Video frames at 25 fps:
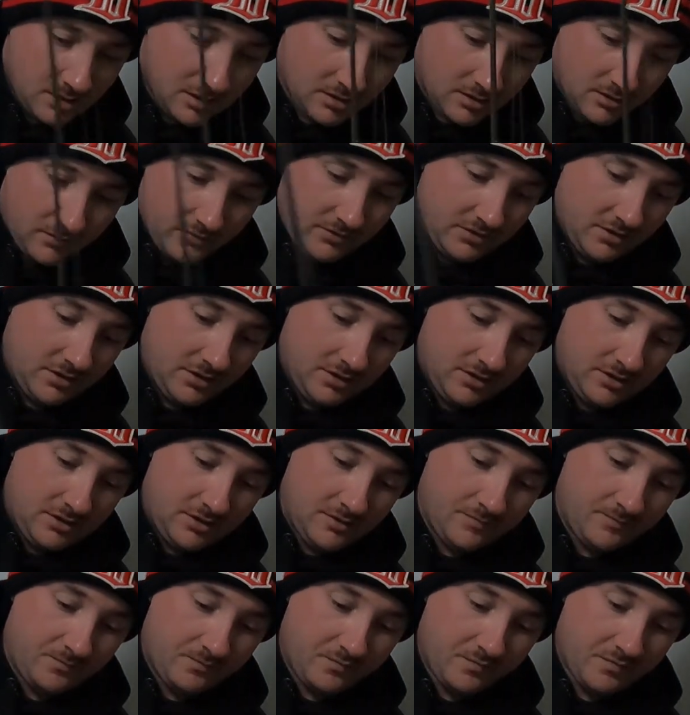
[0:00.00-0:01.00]
of
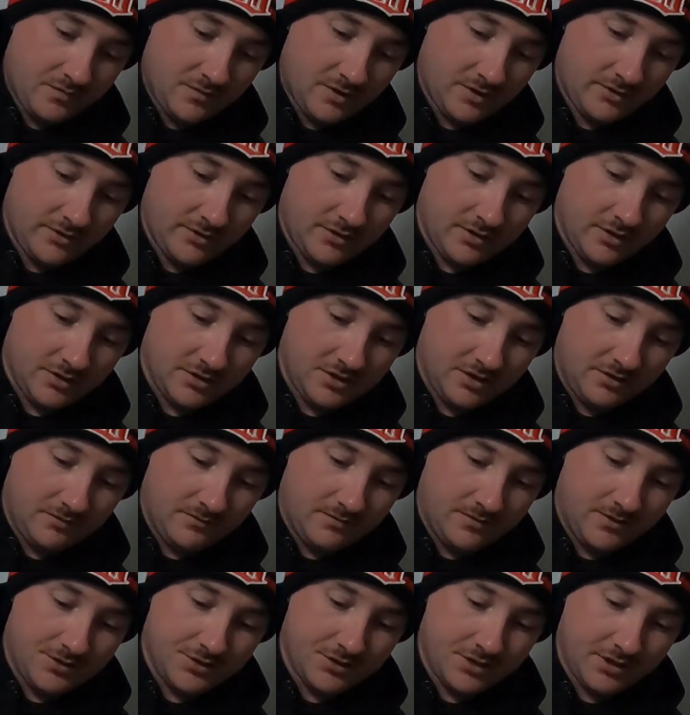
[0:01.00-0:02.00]
the
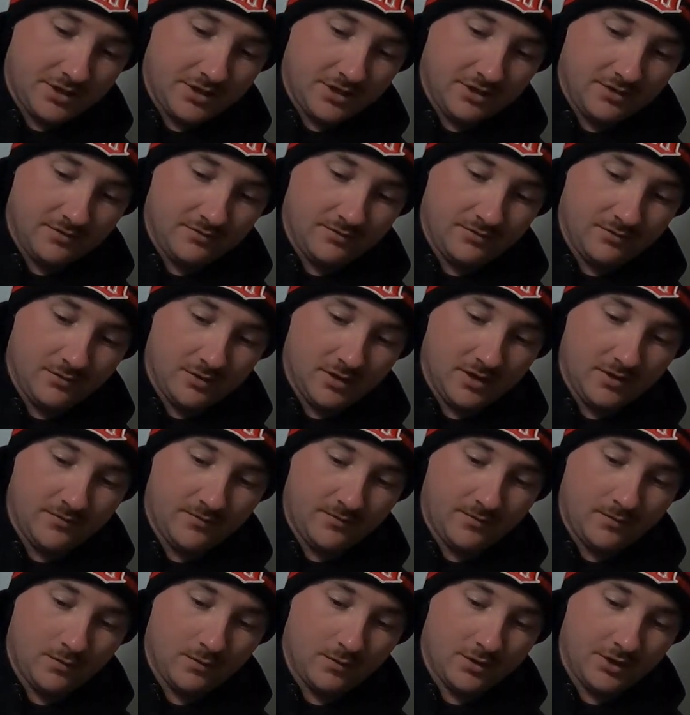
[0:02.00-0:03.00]
13 Fishing infrared
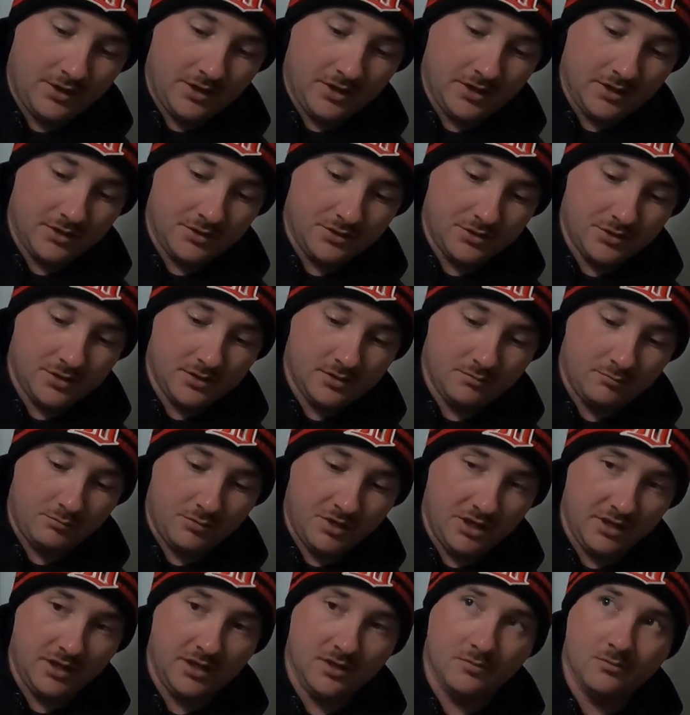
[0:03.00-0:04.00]
40-inch
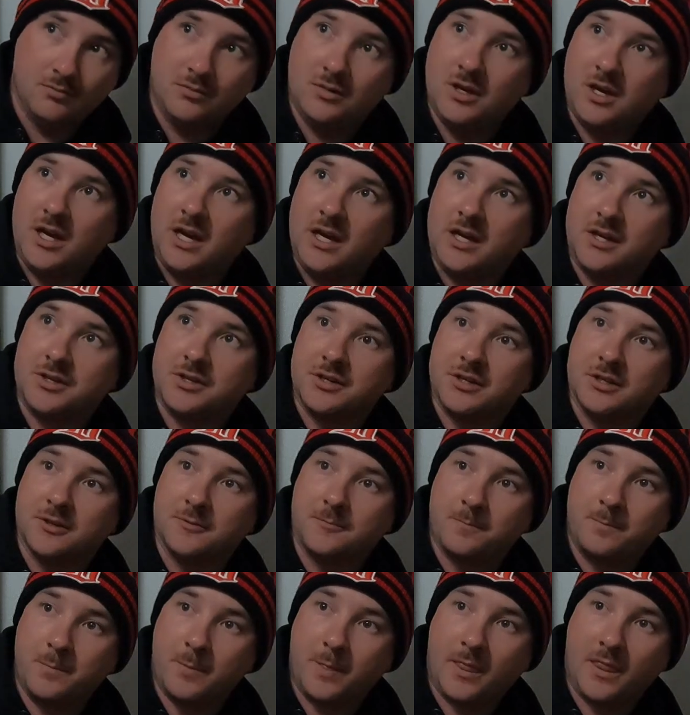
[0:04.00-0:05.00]
medium
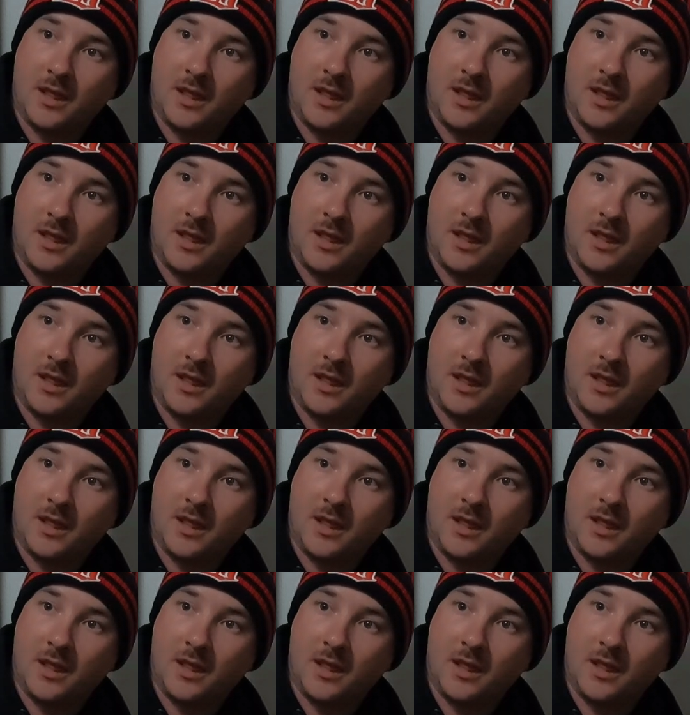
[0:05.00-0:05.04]
action.